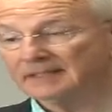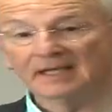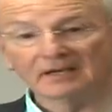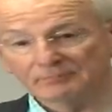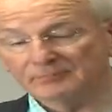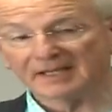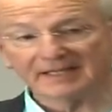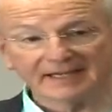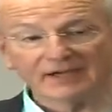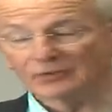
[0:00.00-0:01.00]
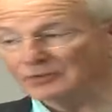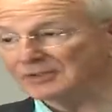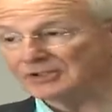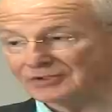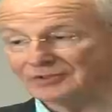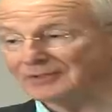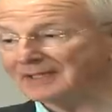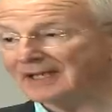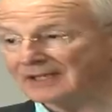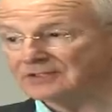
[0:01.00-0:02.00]
Now, picking out who we should do
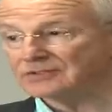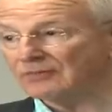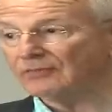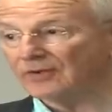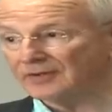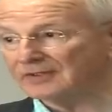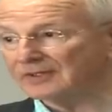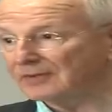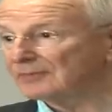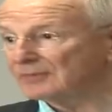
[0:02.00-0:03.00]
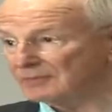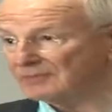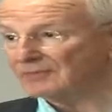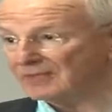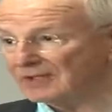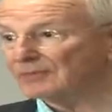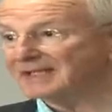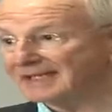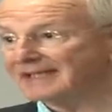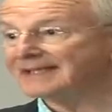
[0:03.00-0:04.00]
it on and so forth, you know, whether
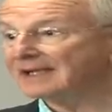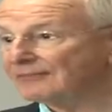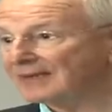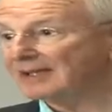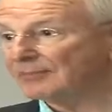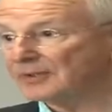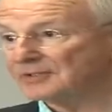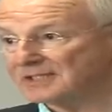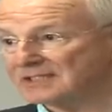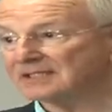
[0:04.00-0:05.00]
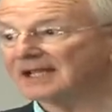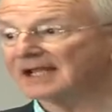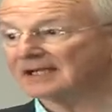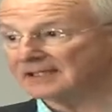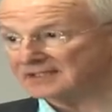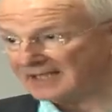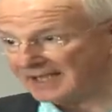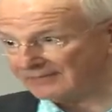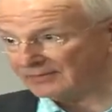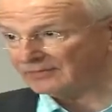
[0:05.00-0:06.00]
we can identify the person that's likely to
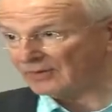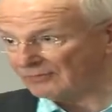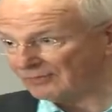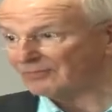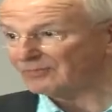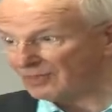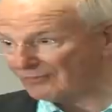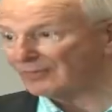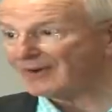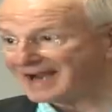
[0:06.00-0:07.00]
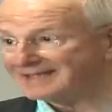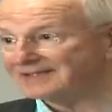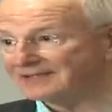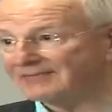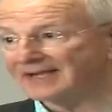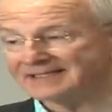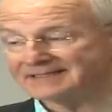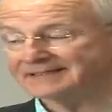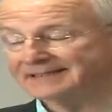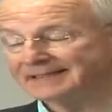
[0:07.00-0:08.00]
have an override the
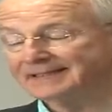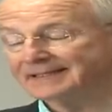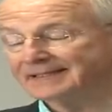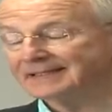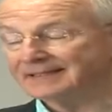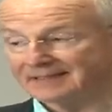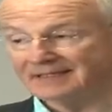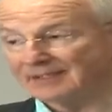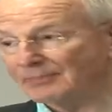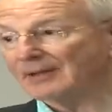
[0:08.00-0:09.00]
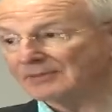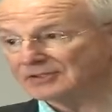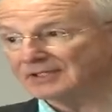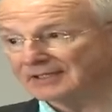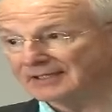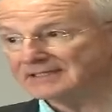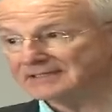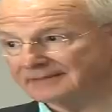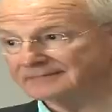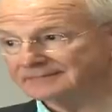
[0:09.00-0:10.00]
device, then he probably should get a
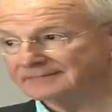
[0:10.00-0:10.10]
Nissen.